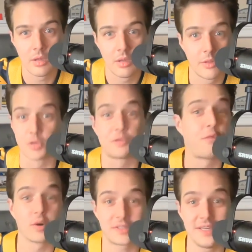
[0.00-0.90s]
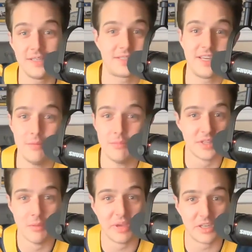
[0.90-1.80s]
There's 14 teams in
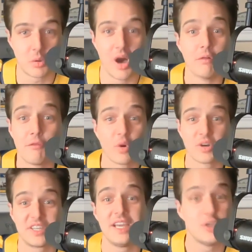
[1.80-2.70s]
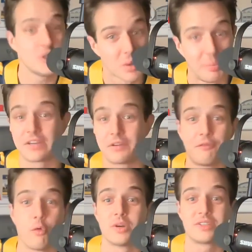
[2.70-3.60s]
the Big 12. 14. You were picked
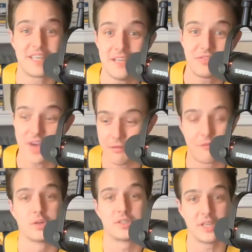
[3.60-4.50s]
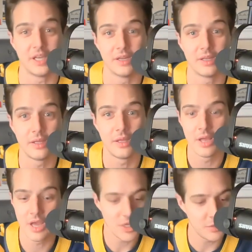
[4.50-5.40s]
14th out of 14.
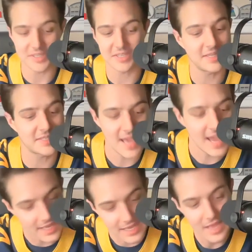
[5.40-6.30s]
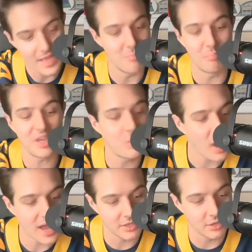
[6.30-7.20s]
You had Cincinnati and
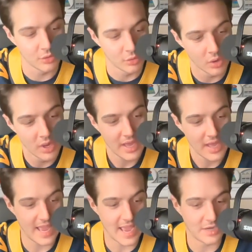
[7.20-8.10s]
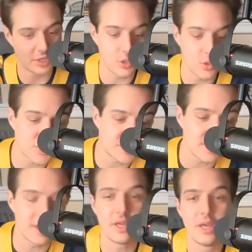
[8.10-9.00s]
BYU and
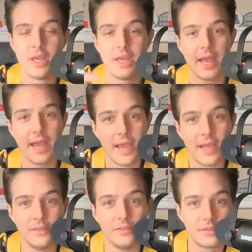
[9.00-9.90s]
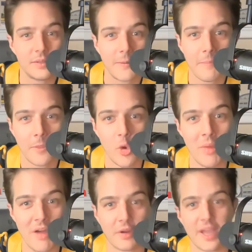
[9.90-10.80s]
Houston and who am
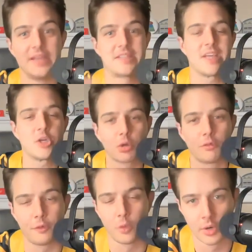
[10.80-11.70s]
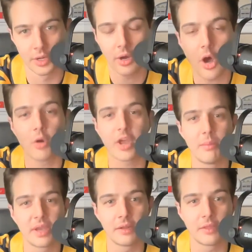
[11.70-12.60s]
I forgetting? Central Florida all
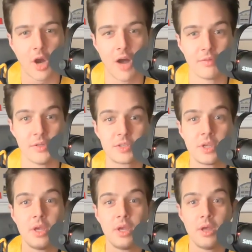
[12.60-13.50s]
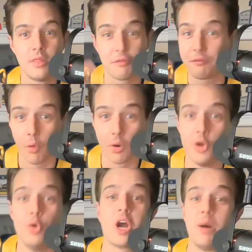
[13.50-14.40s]
coming into the conference. The 4
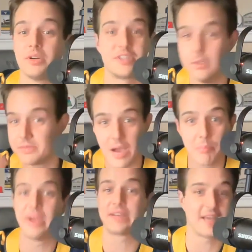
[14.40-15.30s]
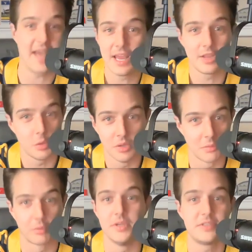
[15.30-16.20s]
newcomer teams got picked ahead of you in the
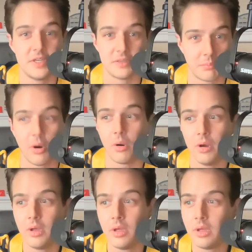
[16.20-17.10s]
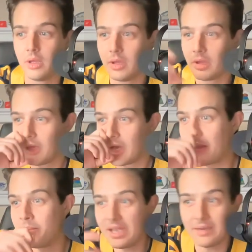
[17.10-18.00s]
preseason poll. I
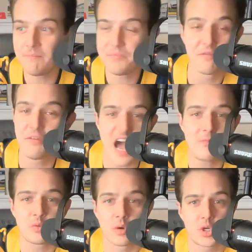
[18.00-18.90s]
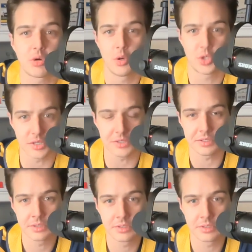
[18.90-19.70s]
mean, the vibes were atrocious.